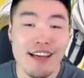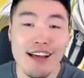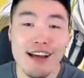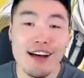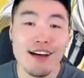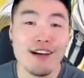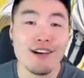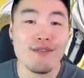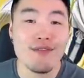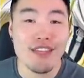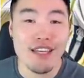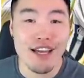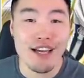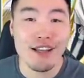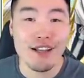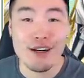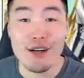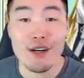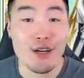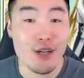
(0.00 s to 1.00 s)
of the
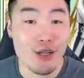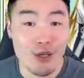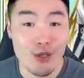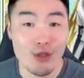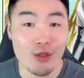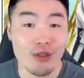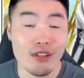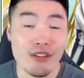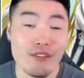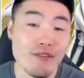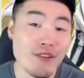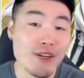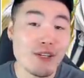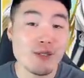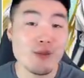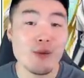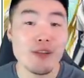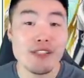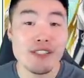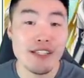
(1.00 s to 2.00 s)
LR Hercule. The first
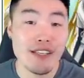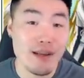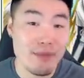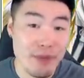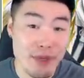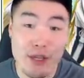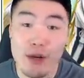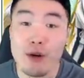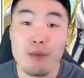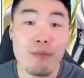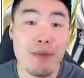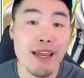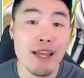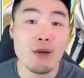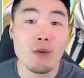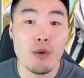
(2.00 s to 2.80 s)
one's gonna be your main